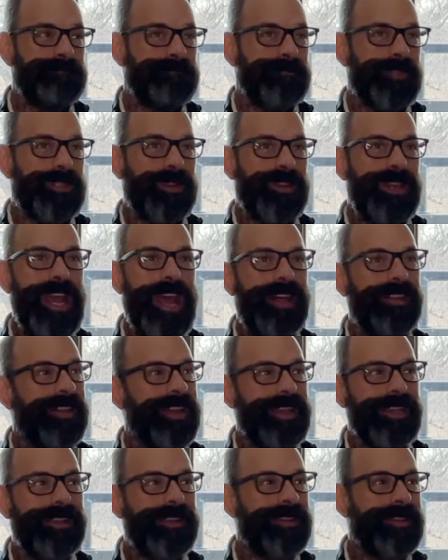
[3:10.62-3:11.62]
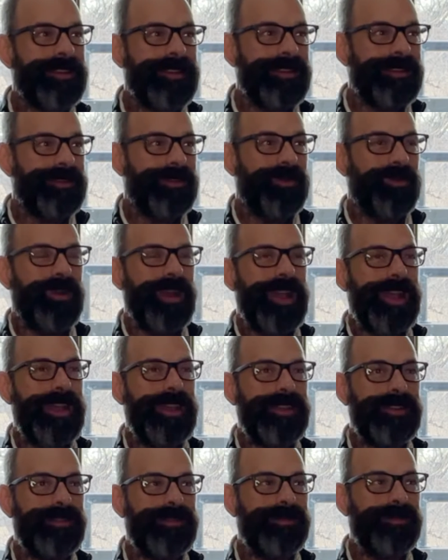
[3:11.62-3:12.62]
So yeah, like the
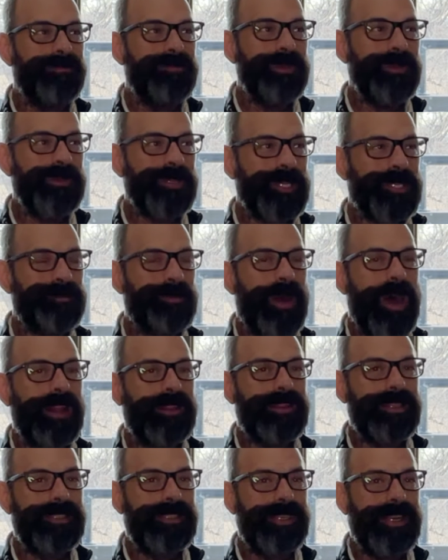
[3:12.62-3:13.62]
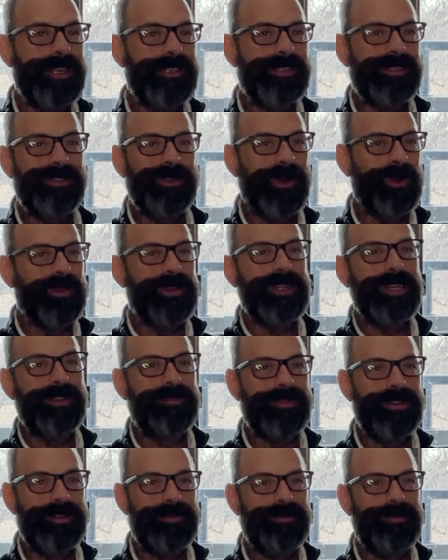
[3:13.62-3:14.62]
way music's bought these days is totally
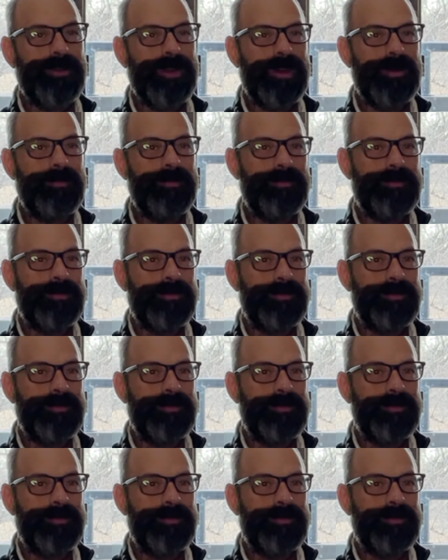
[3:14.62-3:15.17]
different from